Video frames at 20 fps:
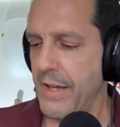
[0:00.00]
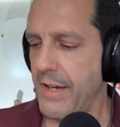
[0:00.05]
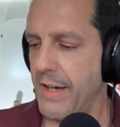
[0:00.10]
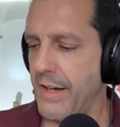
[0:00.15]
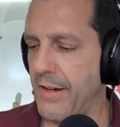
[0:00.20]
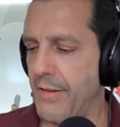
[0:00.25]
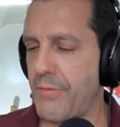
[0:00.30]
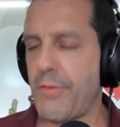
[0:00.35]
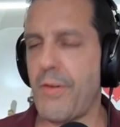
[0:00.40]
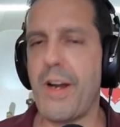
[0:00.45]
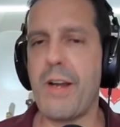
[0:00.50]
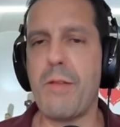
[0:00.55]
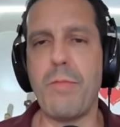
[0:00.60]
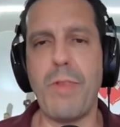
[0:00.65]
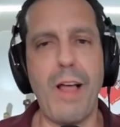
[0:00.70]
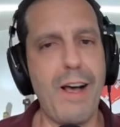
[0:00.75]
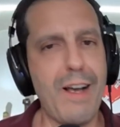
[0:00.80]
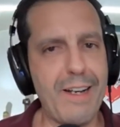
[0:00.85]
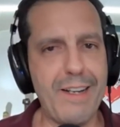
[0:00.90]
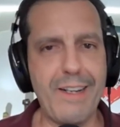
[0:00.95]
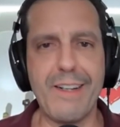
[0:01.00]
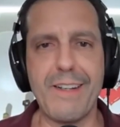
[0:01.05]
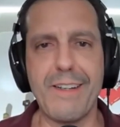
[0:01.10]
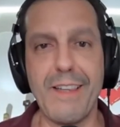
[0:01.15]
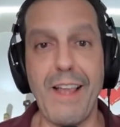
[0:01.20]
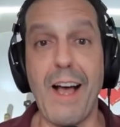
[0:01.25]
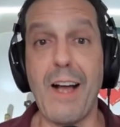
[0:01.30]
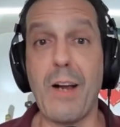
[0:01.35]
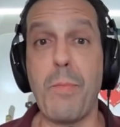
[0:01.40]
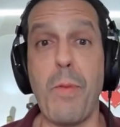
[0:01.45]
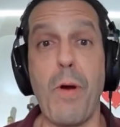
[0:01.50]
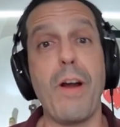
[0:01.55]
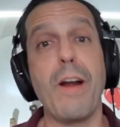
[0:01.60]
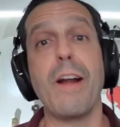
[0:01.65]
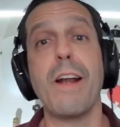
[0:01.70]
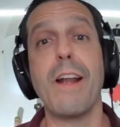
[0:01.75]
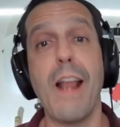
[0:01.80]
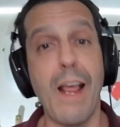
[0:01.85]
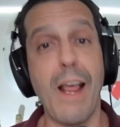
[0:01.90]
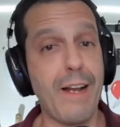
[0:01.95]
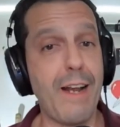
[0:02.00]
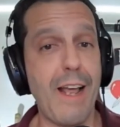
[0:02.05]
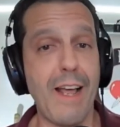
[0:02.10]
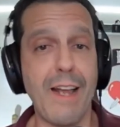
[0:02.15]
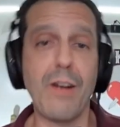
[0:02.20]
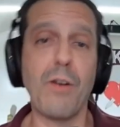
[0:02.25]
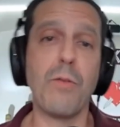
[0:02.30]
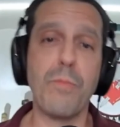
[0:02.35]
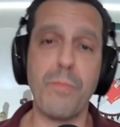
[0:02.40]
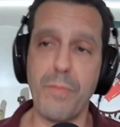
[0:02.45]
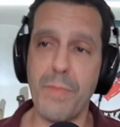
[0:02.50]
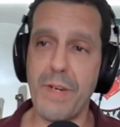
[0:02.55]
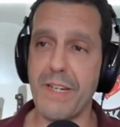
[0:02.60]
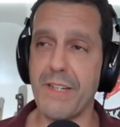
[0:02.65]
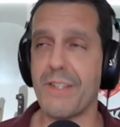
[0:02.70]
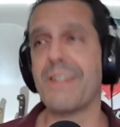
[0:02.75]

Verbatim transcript: uh, frame lock lock bar. And I don't mean